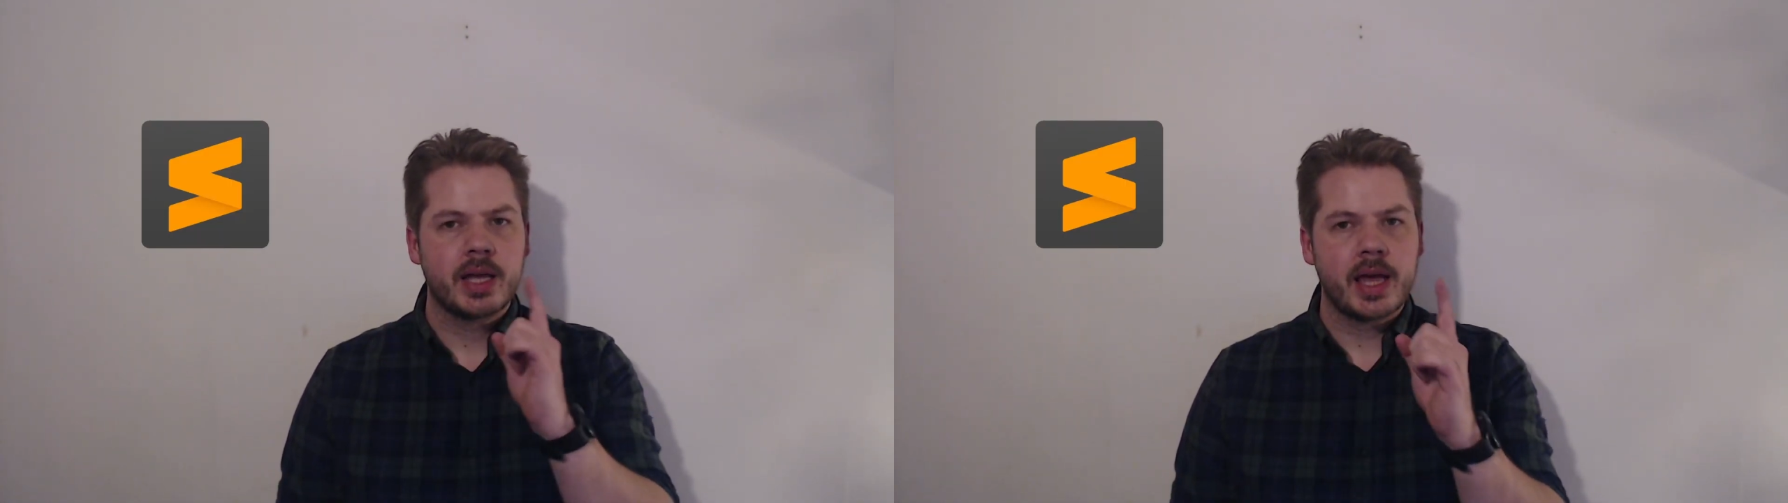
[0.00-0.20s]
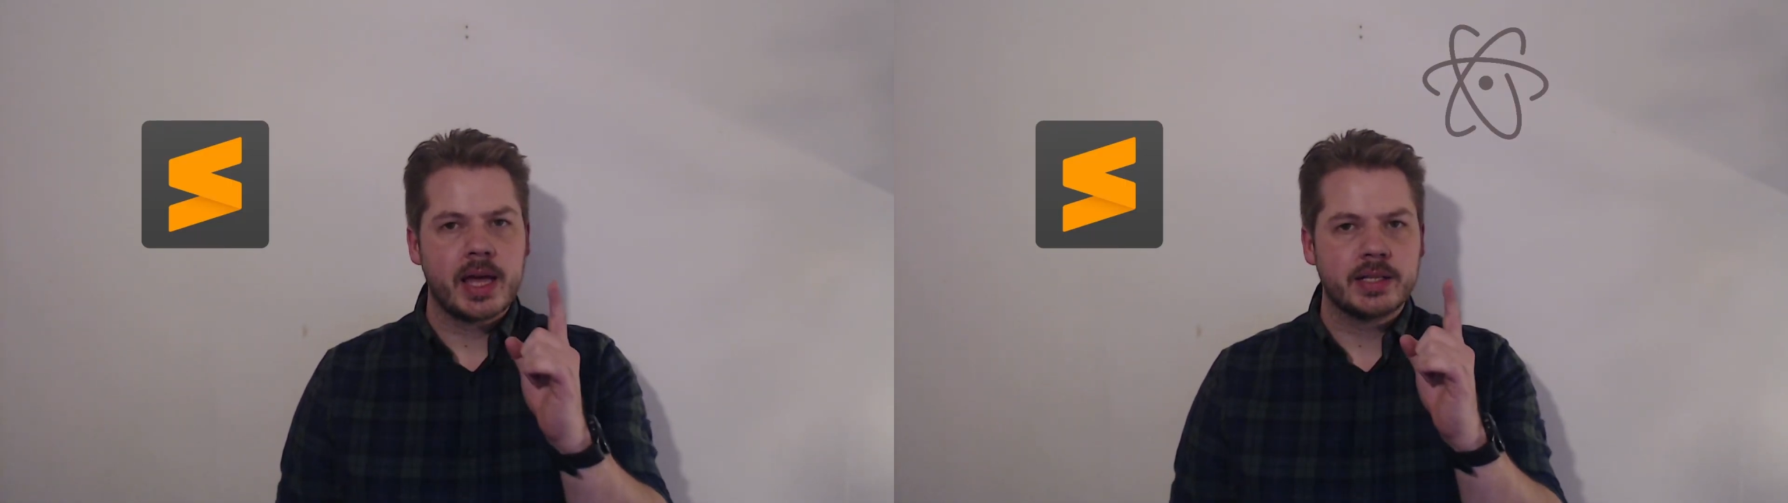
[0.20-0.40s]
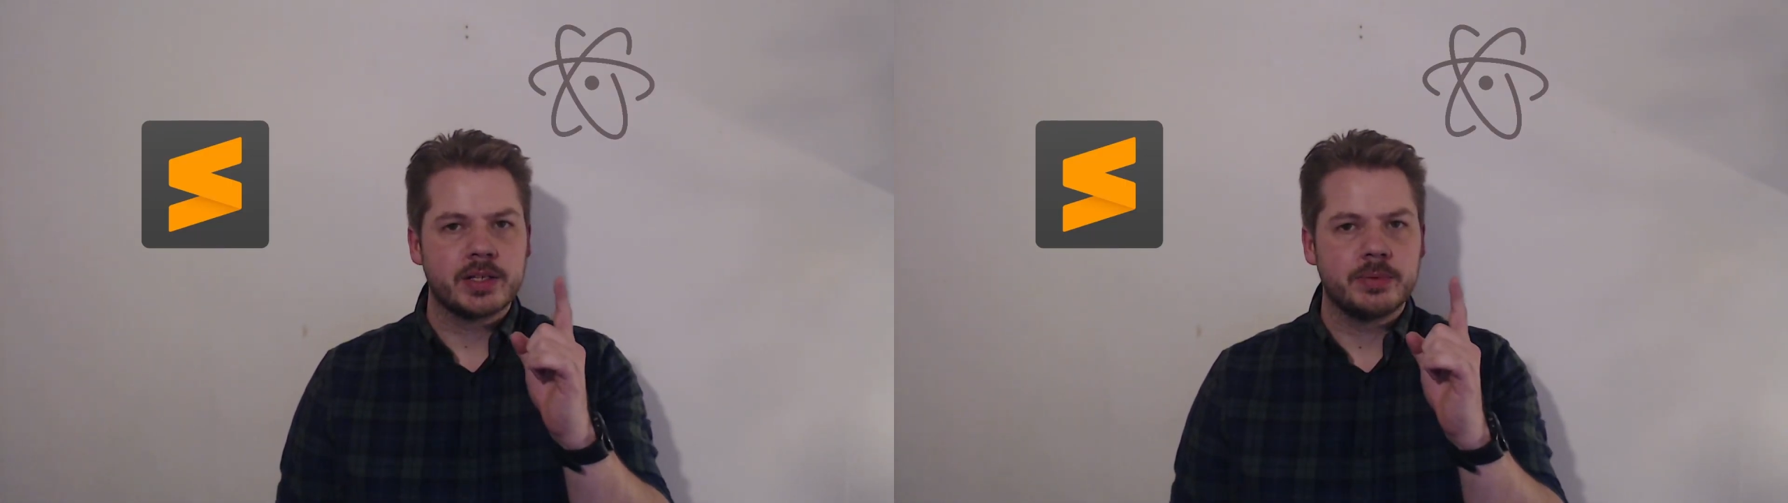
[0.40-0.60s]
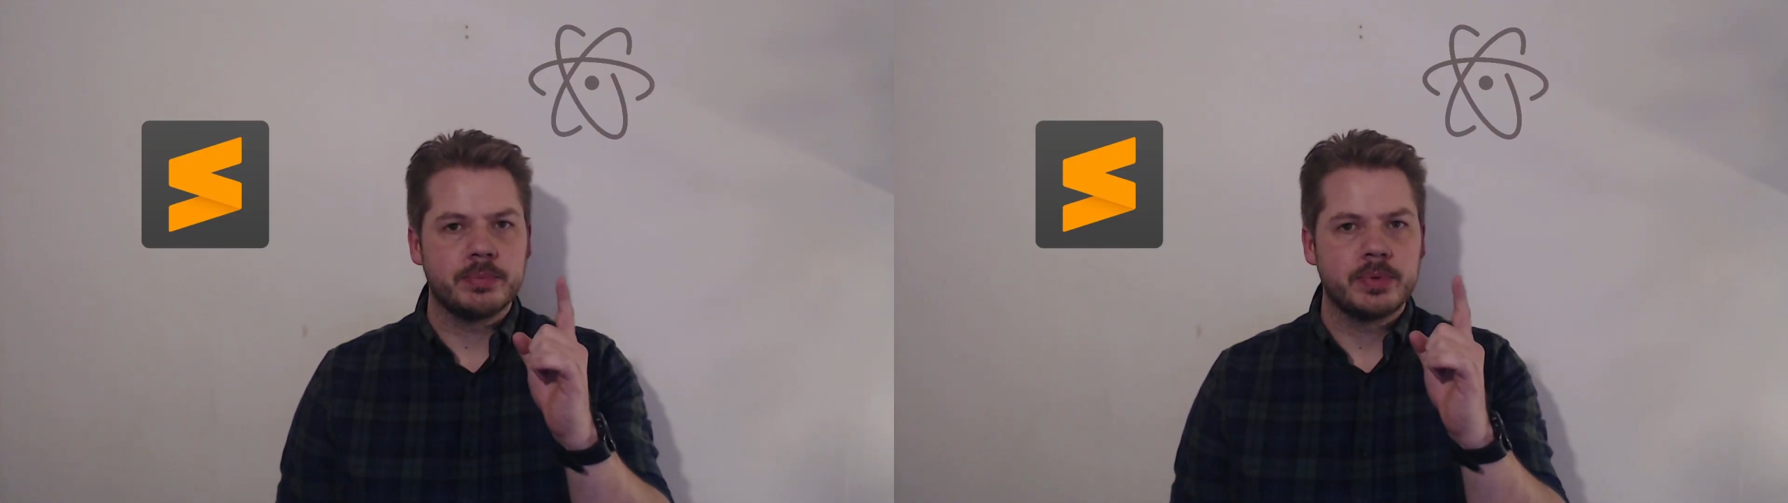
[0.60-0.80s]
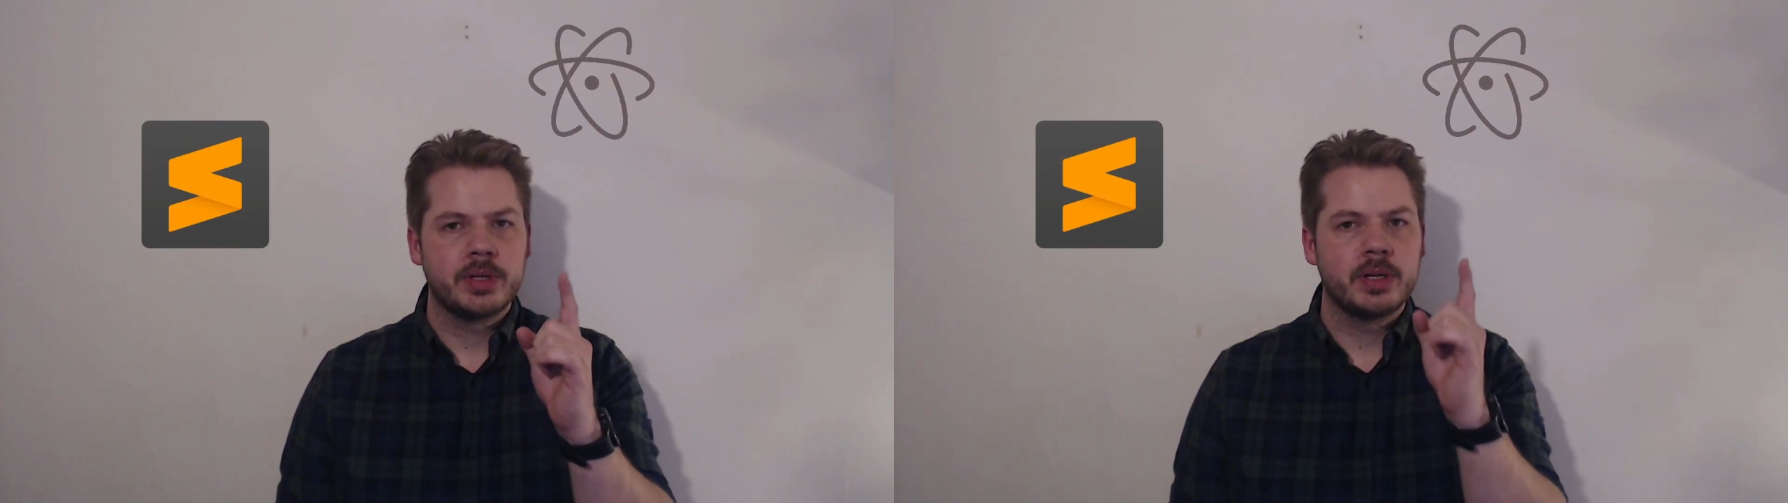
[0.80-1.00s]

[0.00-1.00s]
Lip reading: Atom,